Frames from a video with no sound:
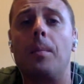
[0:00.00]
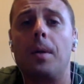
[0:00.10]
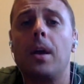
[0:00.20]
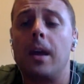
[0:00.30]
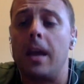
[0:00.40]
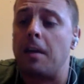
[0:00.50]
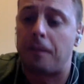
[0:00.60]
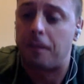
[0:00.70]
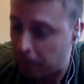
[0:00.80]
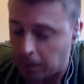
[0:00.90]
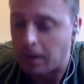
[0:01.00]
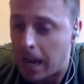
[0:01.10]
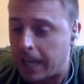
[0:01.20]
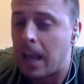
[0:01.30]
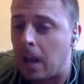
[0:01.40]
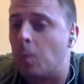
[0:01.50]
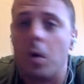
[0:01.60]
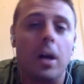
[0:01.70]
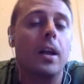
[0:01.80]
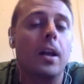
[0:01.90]
up. If, knocking on
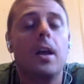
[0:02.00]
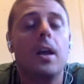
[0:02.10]
wood,